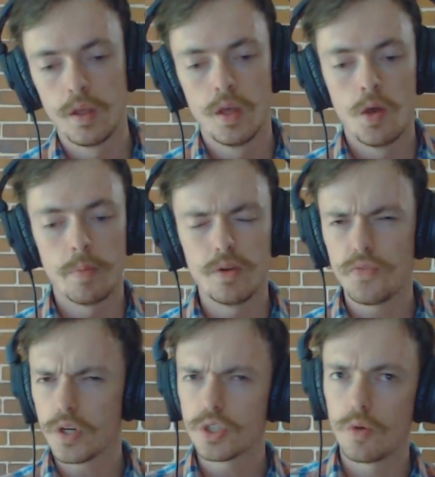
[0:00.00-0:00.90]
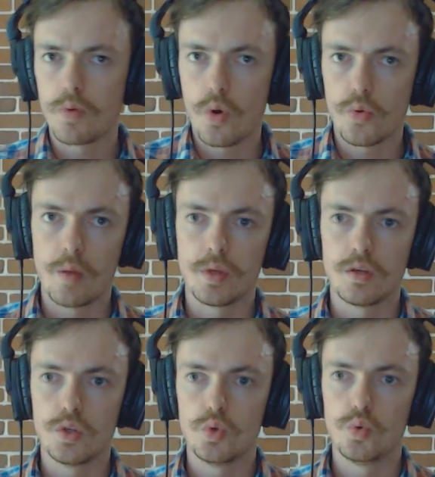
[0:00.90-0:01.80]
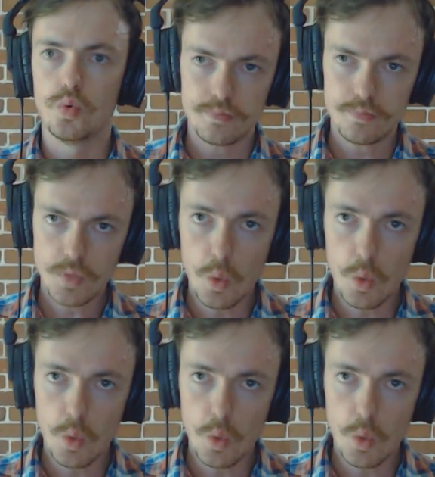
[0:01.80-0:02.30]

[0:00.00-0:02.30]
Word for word: But in functional programming, you